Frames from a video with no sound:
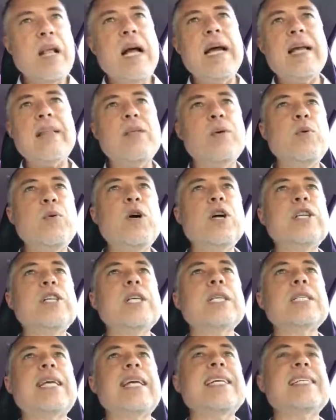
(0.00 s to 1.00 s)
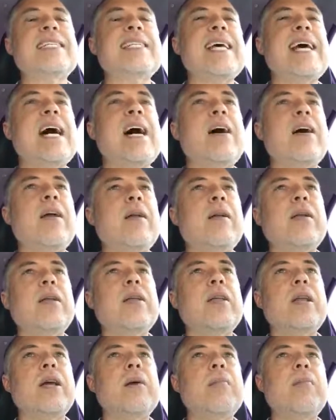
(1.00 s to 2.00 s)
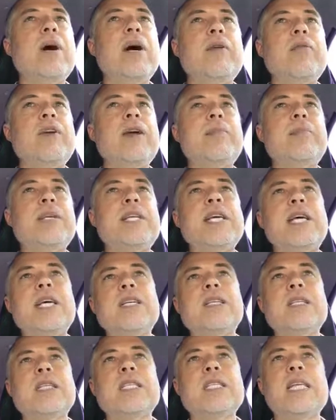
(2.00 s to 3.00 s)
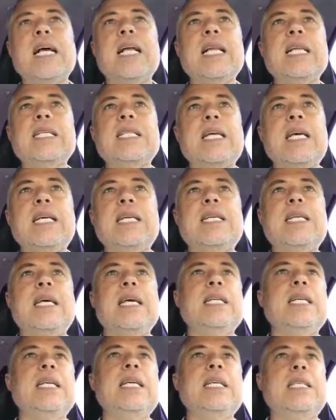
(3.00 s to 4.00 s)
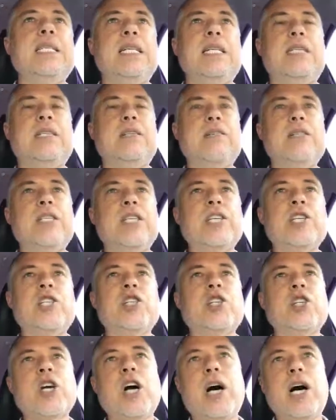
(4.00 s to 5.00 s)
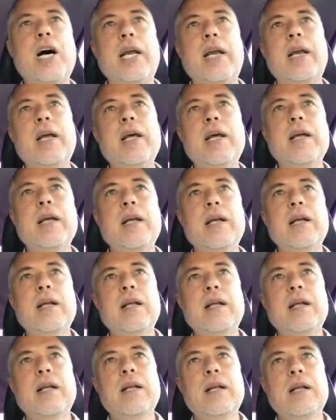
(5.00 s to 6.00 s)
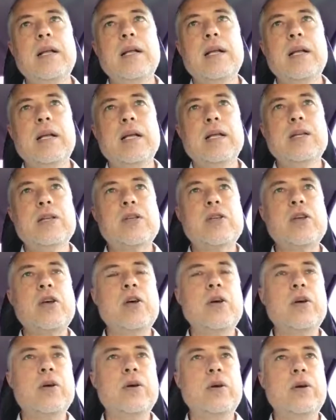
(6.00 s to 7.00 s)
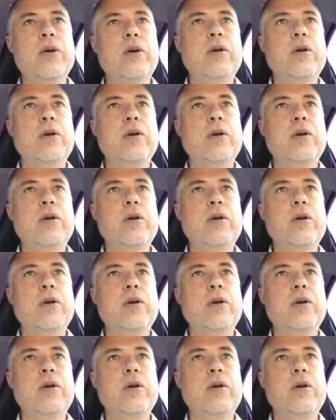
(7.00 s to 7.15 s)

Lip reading: Like the word just gets out, you know, my reputation as an Alexander Technique teacher is just shot. So